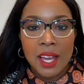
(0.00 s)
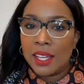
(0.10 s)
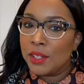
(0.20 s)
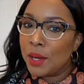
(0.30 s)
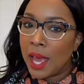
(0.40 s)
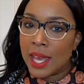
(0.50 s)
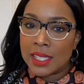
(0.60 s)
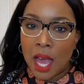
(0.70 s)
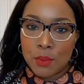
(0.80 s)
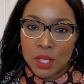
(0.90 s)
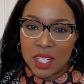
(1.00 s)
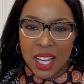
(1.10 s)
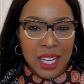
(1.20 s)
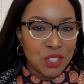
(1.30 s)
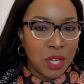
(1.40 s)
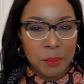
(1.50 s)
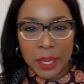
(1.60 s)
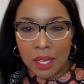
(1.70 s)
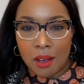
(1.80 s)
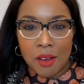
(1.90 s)
You guys, I was going to try to make
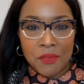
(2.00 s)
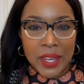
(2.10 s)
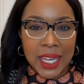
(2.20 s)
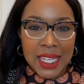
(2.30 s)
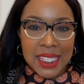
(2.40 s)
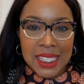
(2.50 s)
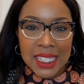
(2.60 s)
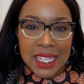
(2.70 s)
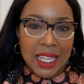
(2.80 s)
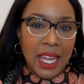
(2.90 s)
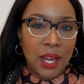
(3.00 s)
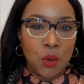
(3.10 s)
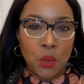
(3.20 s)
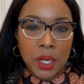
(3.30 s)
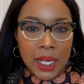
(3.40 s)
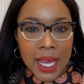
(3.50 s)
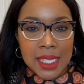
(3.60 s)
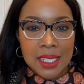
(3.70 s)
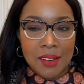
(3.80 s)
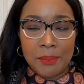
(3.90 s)
it all fancy and organize
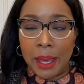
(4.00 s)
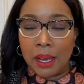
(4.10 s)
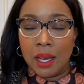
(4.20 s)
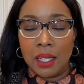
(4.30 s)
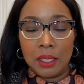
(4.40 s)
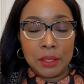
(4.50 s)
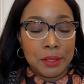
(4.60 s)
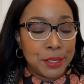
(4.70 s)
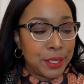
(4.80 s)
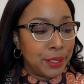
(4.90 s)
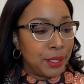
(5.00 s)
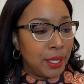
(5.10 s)
stuff by colors and